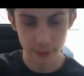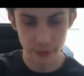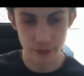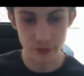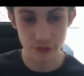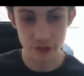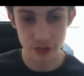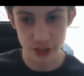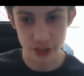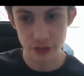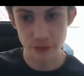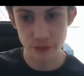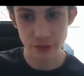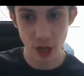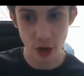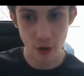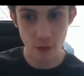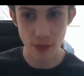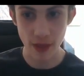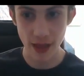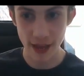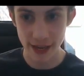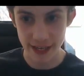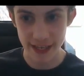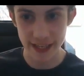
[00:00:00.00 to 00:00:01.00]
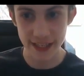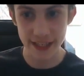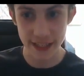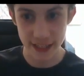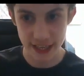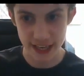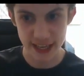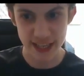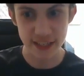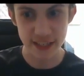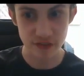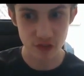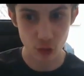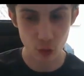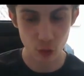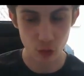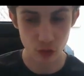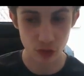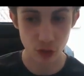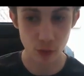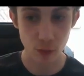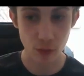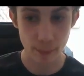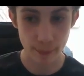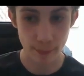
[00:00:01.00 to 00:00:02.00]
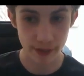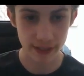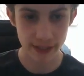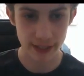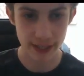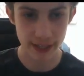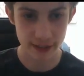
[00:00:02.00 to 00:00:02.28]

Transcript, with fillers: because you know that he he's also a big